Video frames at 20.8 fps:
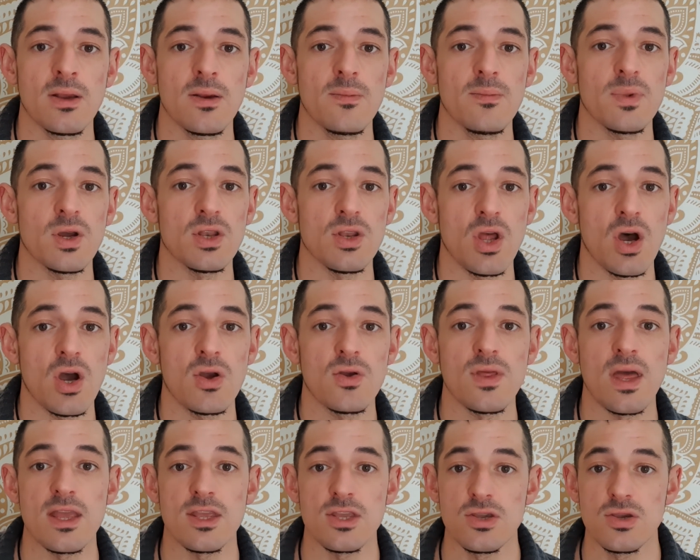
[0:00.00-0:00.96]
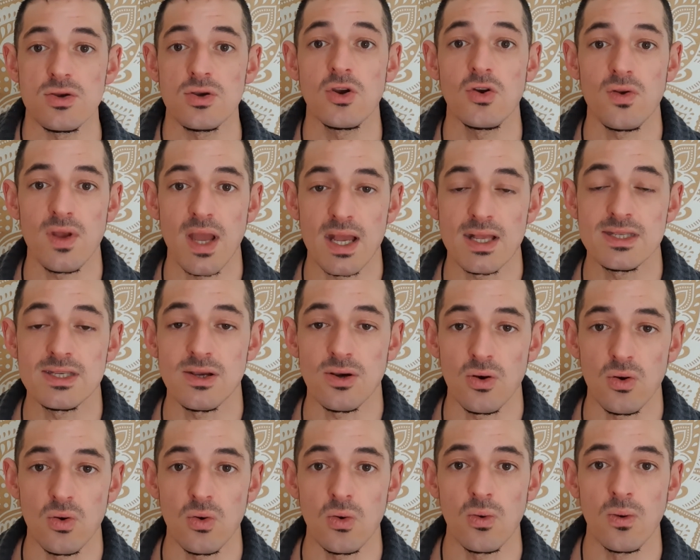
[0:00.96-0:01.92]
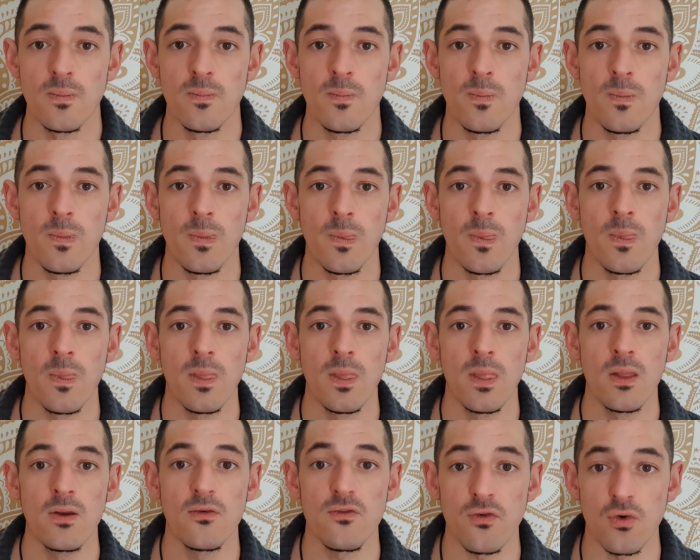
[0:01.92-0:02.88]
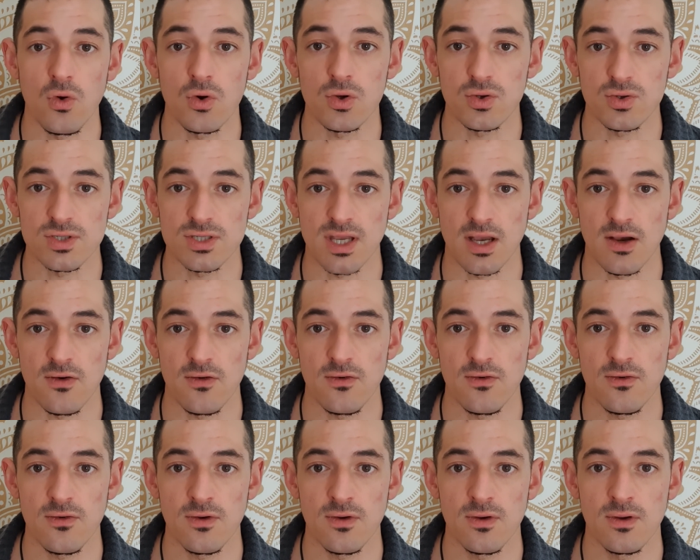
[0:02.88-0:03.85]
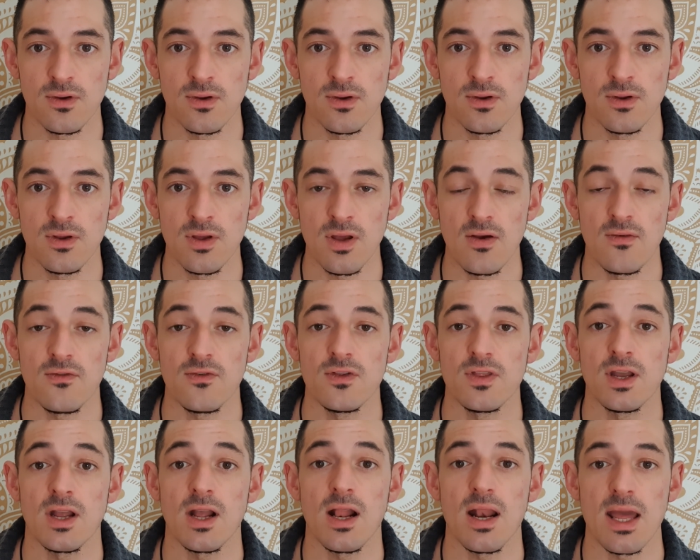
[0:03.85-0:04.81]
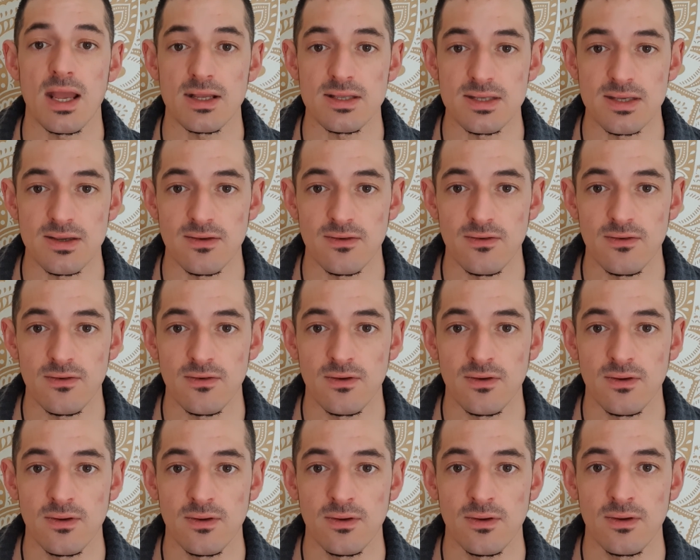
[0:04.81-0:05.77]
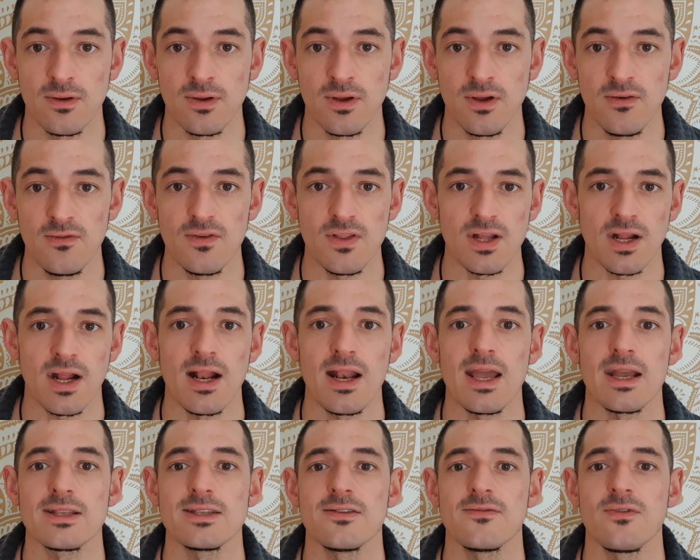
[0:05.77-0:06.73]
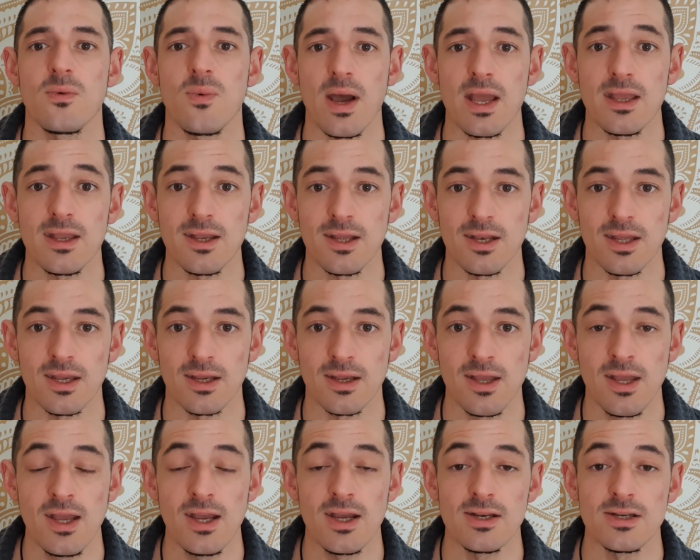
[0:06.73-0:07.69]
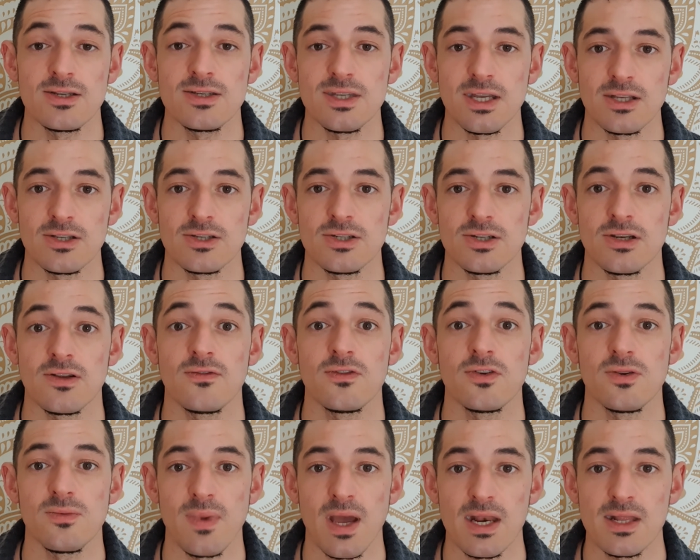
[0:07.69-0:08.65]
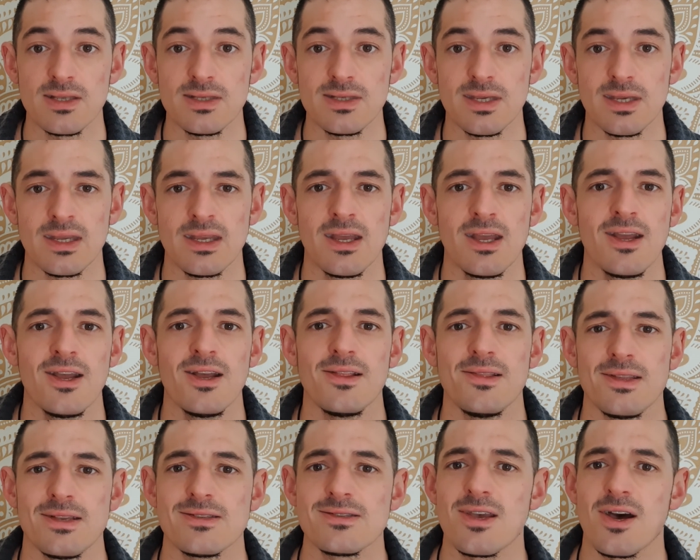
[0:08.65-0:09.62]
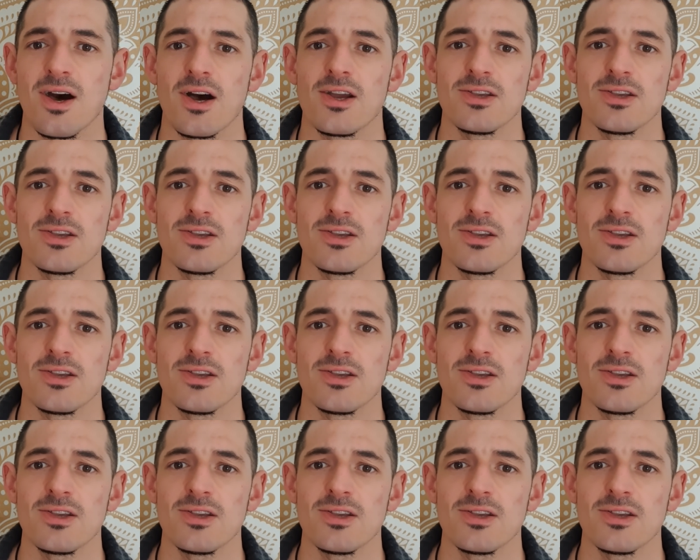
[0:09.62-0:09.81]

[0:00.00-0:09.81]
but know that you create it all for yourself and for the collective awakening and ascension of humanity and the entire